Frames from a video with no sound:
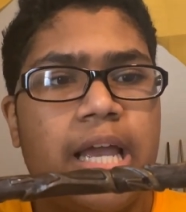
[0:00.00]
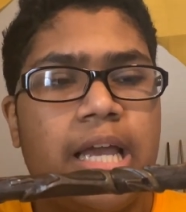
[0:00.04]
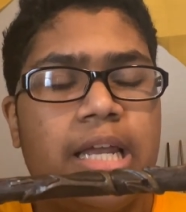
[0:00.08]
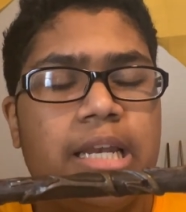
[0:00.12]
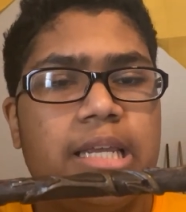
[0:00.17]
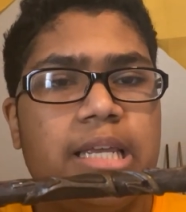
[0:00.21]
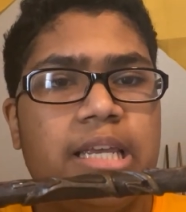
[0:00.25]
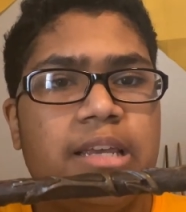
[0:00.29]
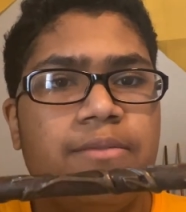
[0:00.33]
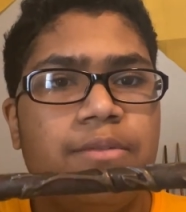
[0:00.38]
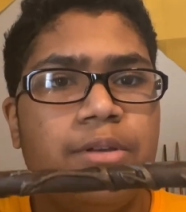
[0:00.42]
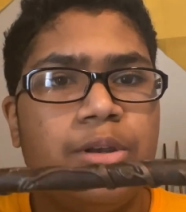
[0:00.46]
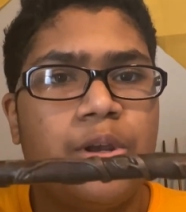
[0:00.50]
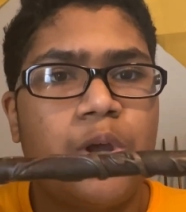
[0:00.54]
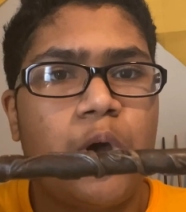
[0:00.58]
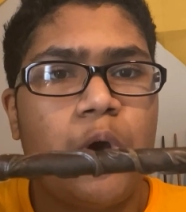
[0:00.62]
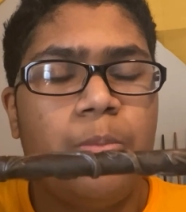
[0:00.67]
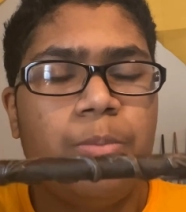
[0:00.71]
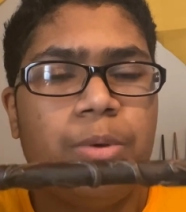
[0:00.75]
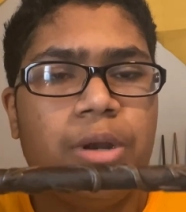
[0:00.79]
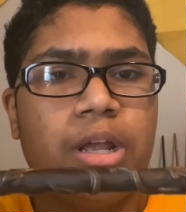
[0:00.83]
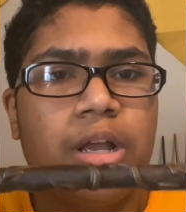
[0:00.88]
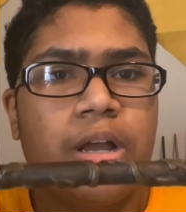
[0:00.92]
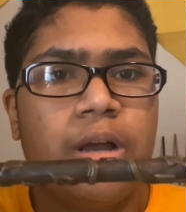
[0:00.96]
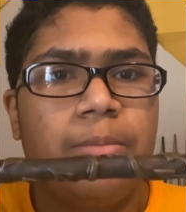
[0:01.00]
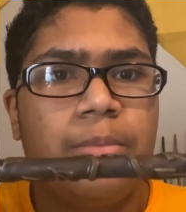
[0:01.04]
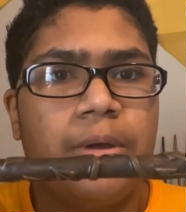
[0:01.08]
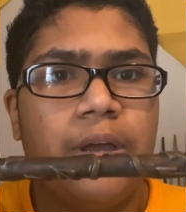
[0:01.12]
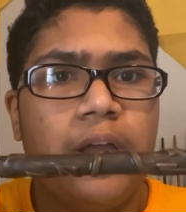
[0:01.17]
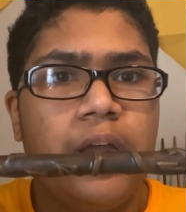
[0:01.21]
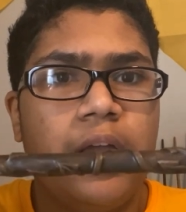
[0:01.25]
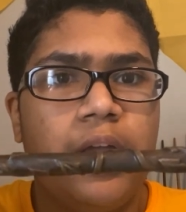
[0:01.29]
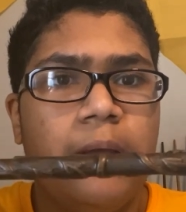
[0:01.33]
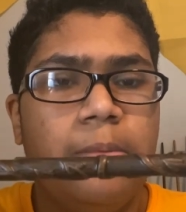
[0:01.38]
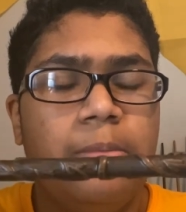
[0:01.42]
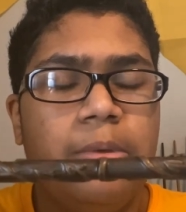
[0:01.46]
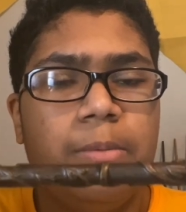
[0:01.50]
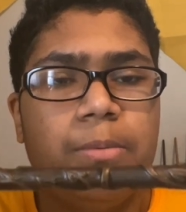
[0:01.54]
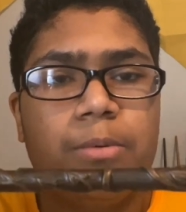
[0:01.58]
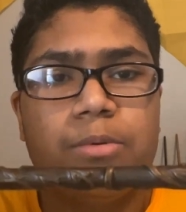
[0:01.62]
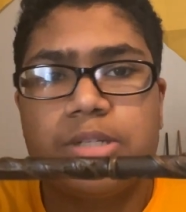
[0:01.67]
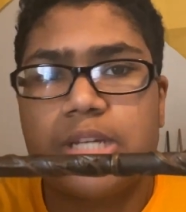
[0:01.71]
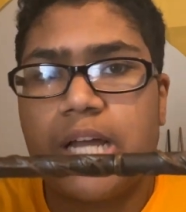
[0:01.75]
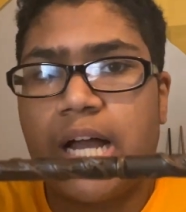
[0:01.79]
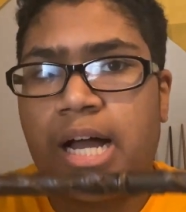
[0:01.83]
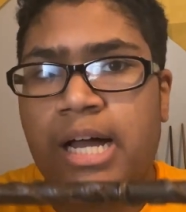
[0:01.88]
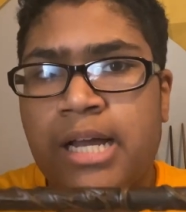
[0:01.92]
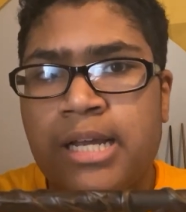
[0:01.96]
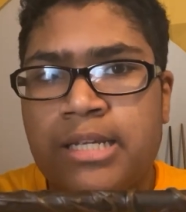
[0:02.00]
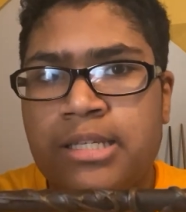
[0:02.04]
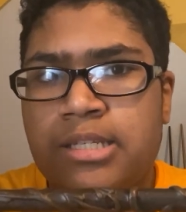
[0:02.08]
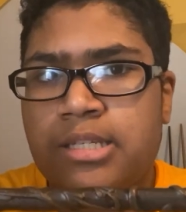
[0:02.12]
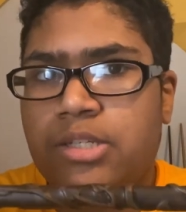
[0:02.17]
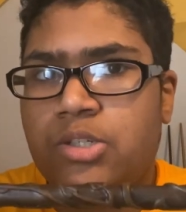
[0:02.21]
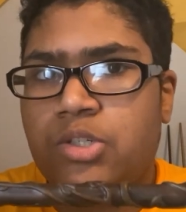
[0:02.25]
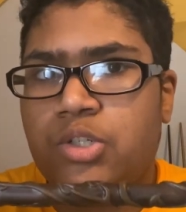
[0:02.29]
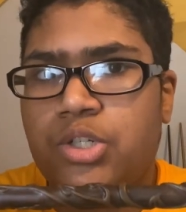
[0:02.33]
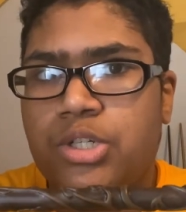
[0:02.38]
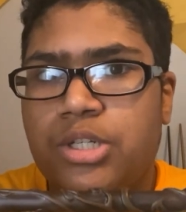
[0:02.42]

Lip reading: and even opening up people's eyes